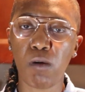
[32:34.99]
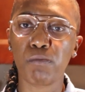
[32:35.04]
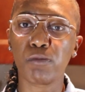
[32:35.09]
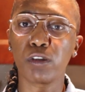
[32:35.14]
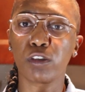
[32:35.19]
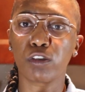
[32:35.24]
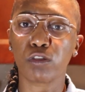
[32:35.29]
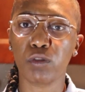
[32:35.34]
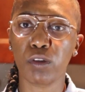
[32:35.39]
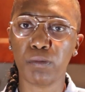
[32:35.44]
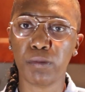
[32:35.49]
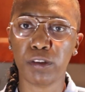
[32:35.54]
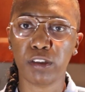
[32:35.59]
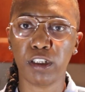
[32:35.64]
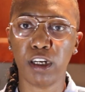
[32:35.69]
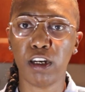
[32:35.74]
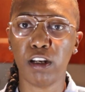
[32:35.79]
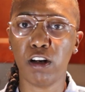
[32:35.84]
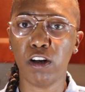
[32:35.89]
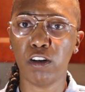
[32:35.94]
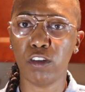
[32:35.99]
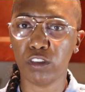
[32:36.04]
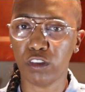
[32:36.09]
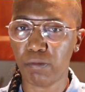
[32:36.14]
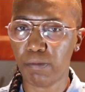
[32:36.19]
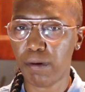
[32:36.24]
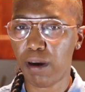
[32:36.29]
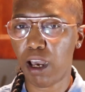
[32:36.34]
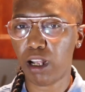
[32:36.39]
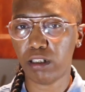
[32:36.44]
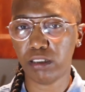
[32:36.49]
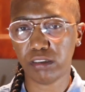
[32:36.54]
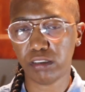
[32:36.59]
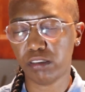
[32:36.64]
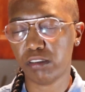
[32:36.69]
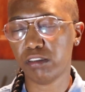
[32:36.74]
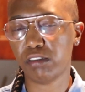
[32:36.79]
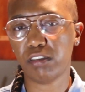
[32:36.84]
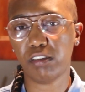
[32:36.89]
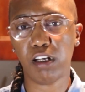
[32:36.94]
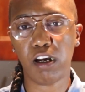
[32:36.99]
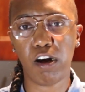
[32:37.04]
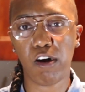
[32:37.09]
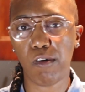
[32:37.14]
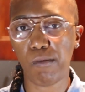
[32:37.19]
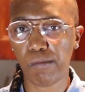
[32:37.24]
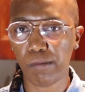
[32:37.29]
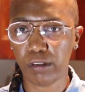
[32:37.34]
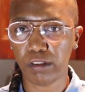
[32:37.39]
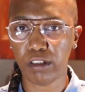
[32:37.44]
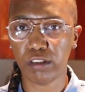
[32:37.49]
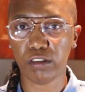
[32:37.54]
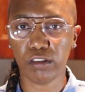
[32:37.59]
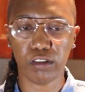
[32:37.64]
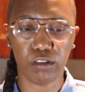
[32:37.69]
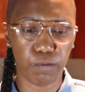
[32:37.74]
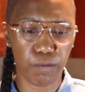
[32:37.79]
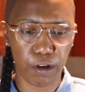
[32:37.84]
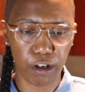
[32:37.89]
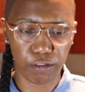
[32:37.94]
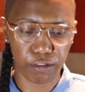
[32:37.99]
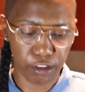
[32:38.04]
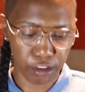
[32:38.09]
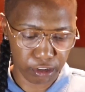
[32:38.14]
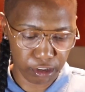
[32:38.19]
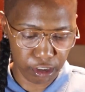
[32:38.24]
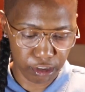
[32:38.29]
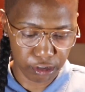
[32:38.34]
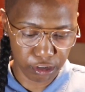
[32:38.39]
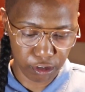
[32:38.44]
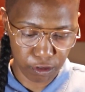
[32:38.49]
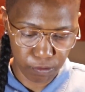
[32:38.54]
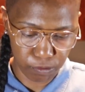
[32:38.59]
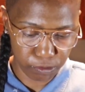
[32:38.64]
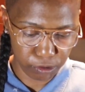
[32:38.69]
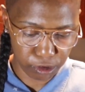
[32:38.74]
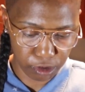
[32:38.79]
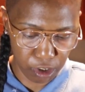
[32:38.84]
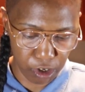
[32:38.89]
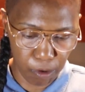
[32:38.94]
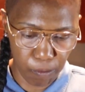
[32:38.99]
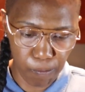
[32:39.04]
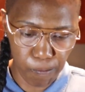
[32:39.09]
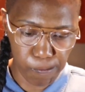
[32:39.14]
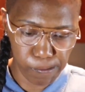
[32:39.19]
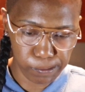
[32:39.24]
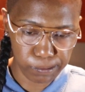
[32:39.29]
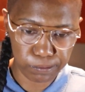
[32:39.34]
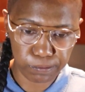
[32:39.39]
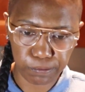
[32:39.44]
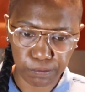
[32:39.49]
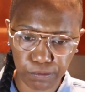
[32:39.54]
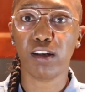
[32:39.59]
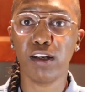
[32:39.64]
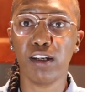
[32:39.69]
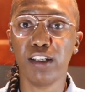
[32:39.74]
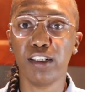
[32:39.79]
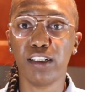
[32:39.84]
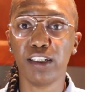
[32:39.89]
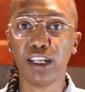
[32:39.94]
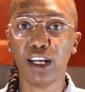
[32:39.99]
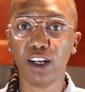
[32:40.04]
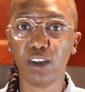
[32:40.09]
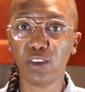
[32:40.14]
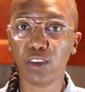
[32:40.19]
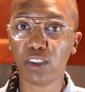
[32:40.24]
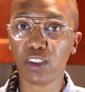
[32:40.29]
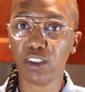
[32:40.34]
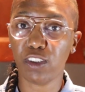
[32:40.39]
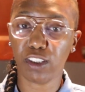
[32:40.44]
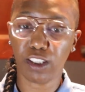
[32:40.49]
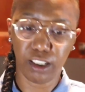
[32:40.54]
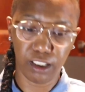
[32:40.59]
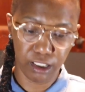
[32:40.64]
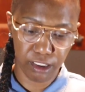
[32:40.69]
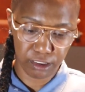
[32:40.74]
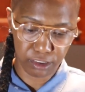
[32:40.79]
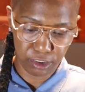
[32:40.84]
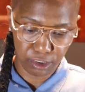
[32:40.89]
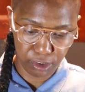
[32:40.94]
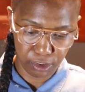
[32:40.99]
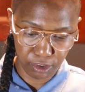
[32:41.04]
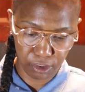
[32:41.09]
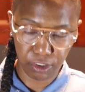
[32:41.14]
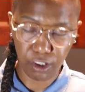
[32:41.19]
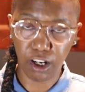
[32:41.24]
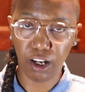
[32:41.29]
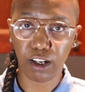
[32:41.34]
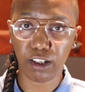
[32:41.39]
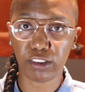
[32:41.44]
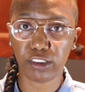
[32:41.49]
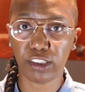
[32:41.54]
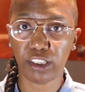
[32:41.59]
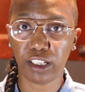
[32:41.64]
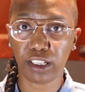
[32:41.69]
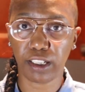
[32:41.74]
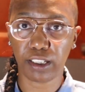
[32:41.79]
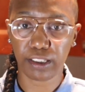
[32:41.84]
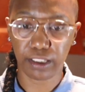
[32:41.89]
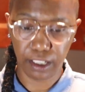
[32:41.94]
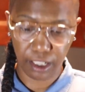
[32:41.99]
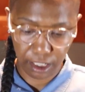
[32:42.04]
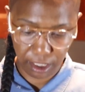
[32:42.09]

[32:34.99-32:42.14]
from the sweet potatoes balances it out, but this is a perfect dish. It's good. Now we're gonna get into our chicken